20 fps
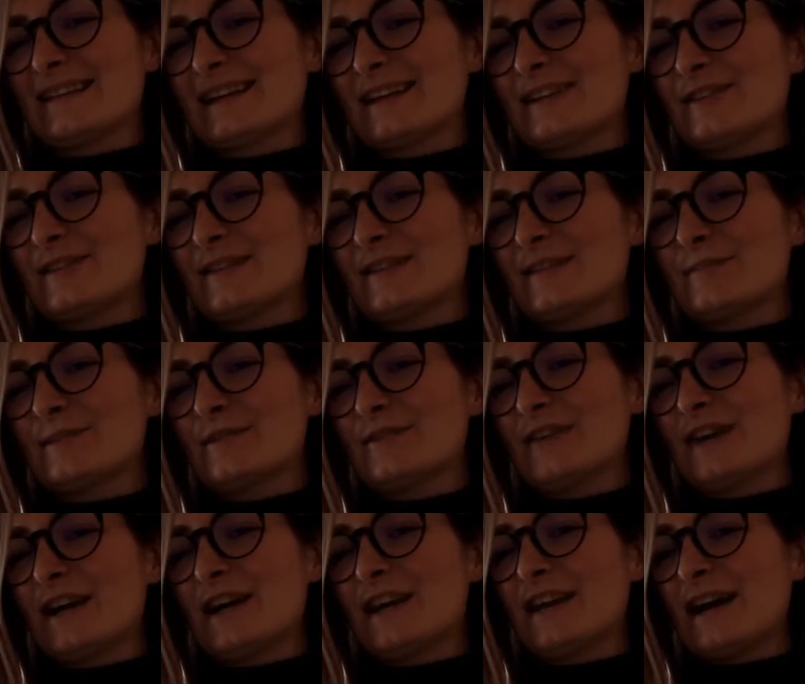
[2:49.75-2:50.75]
Can you
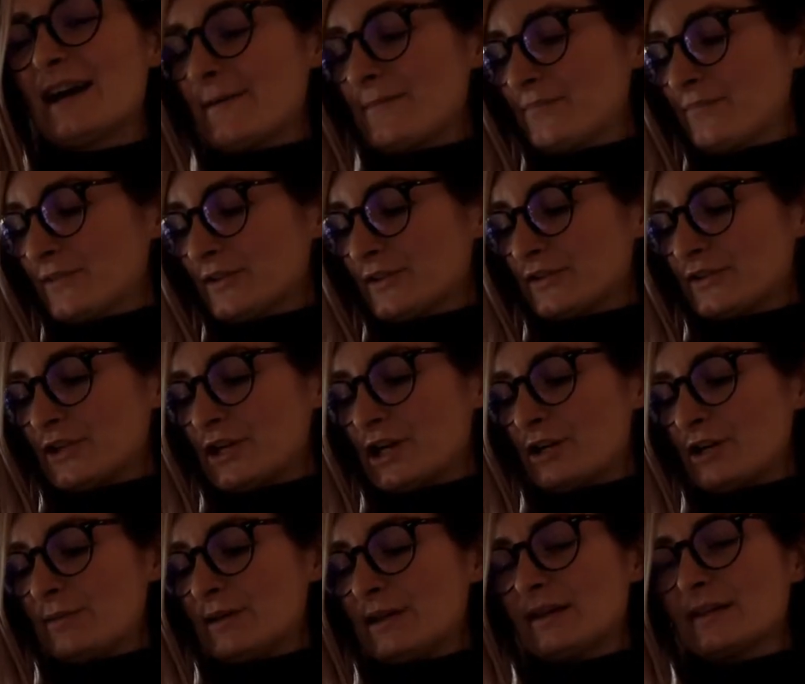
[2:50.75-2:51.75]
simplify that?
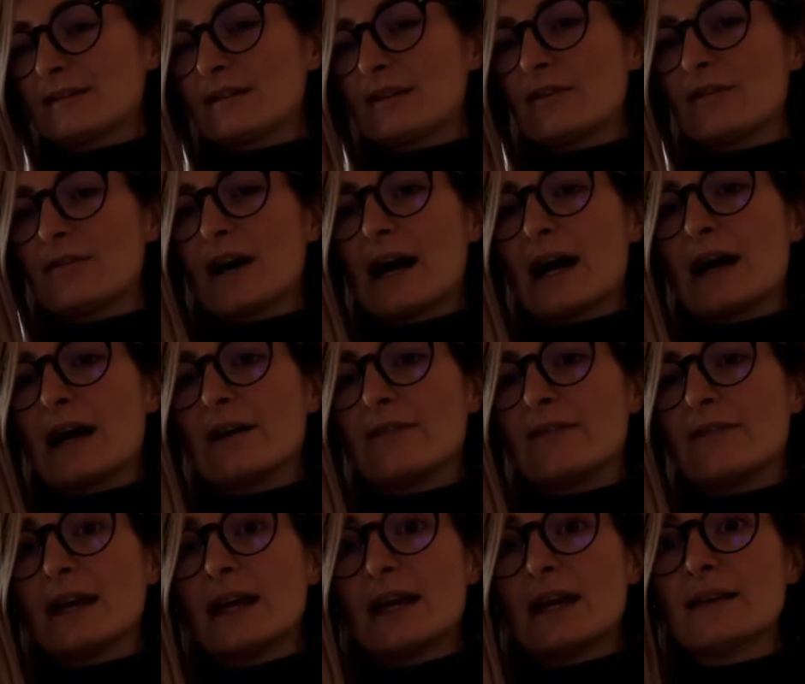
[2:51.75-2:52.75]
No, because the 5
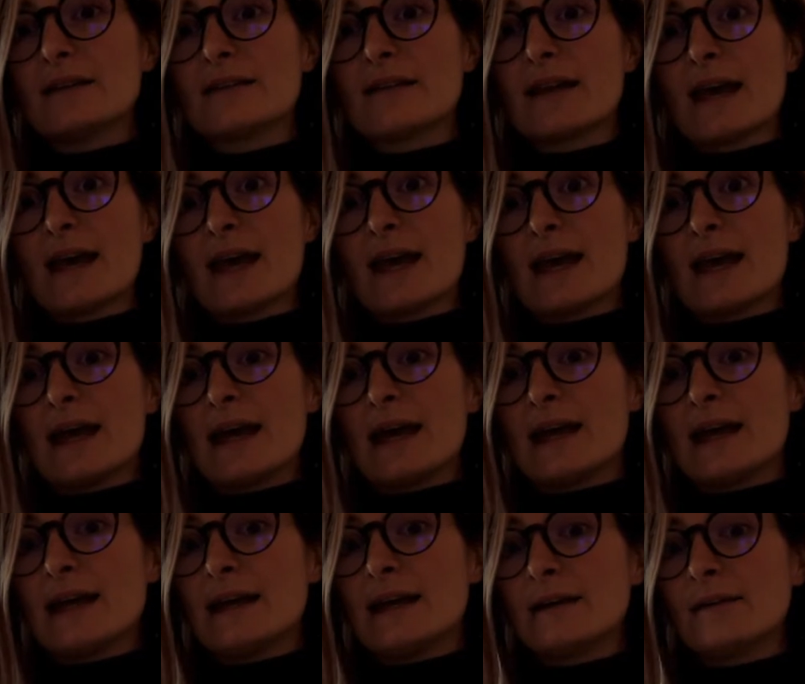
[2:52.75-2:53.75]
is
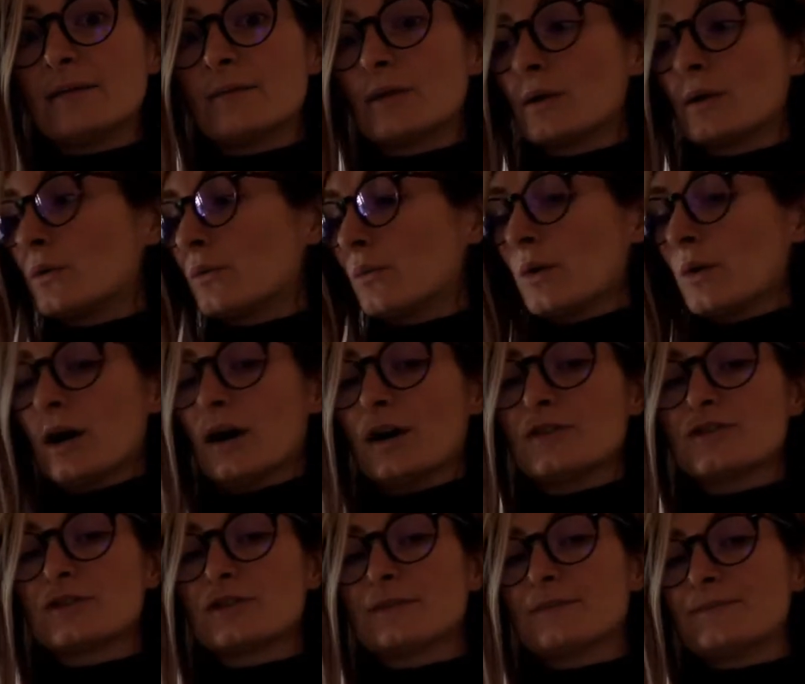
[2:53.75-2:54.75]
a
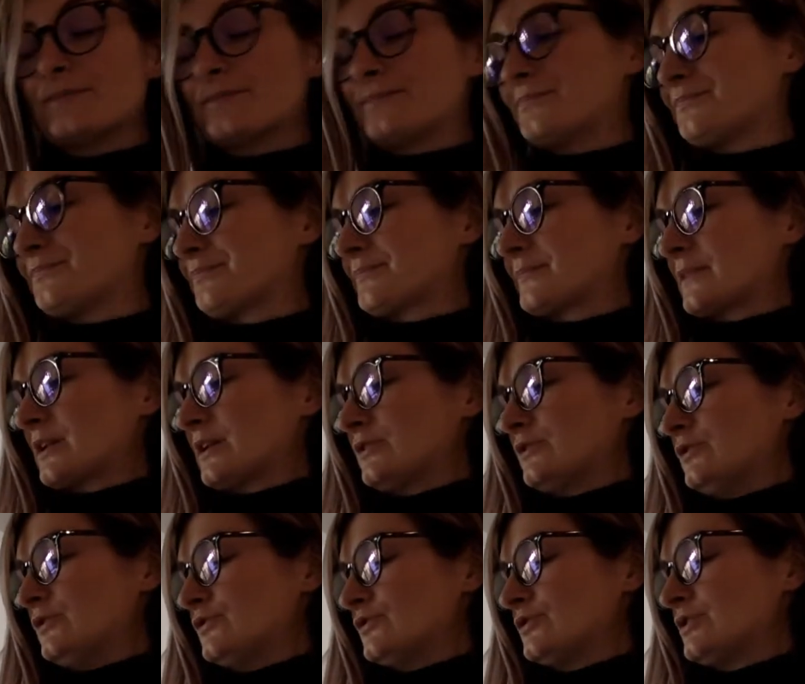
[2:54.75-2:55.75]
what?
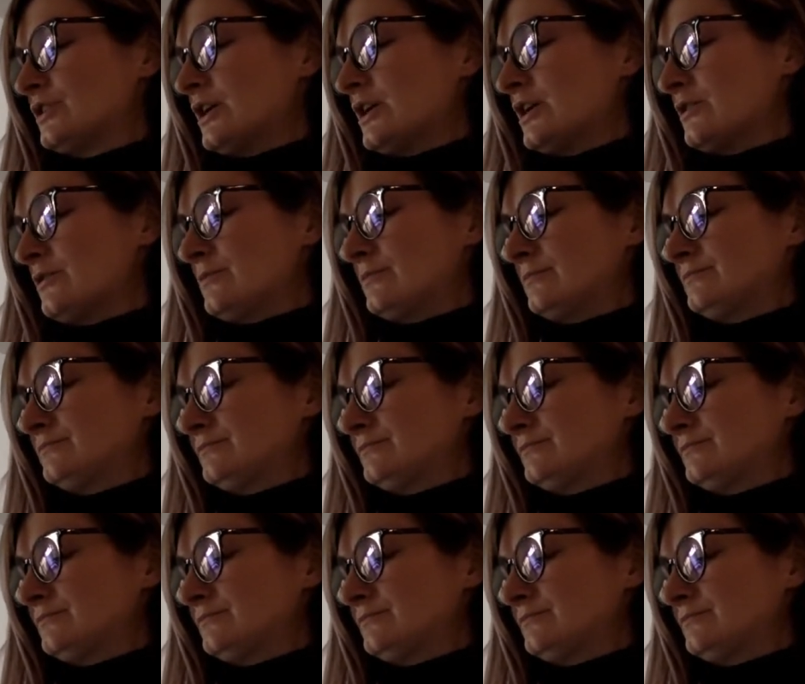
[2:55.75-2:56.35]
You should know.